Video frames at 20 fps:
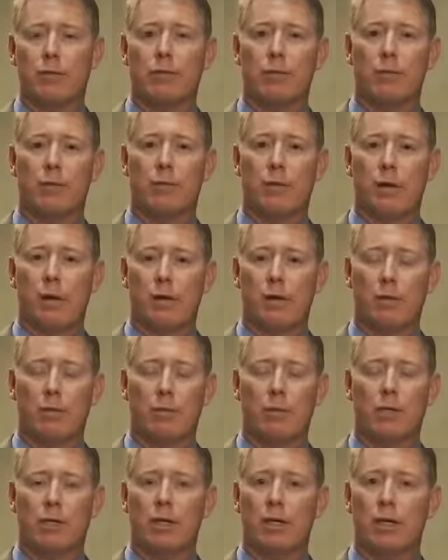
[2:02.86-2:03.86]
after doing my
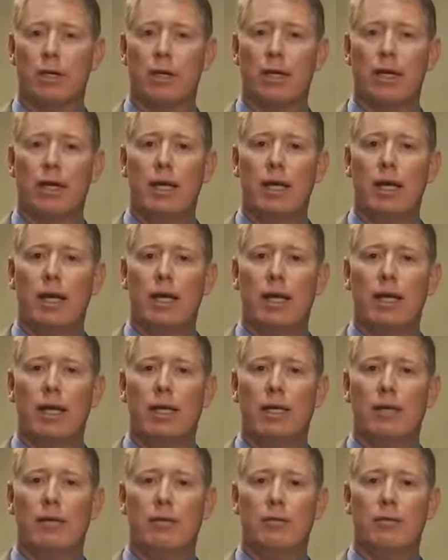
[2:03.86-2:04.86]
homework.
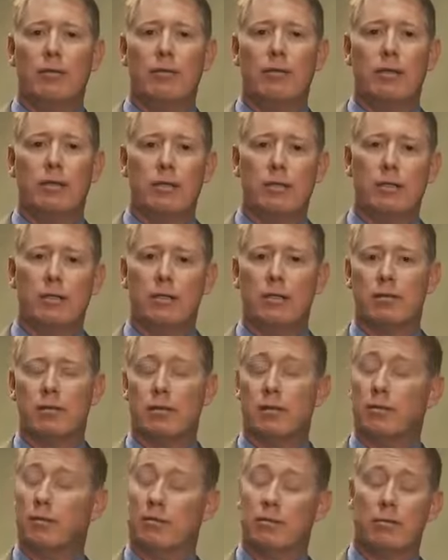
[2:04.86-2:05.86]
It was
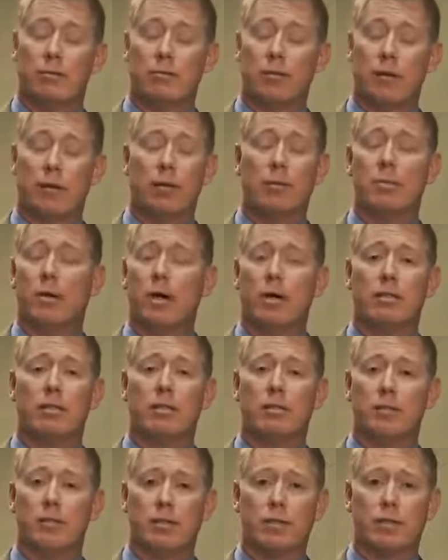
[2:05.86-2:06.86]
a very
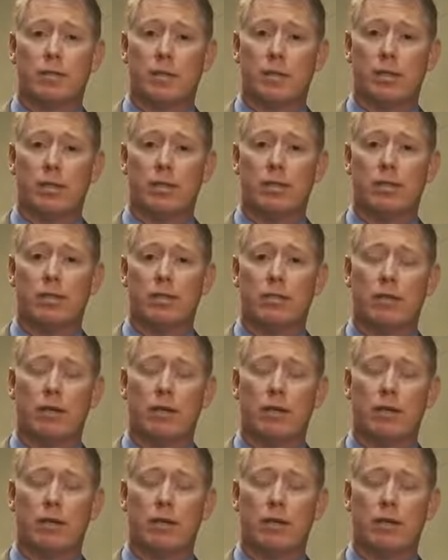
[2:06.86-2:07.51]
positive experience.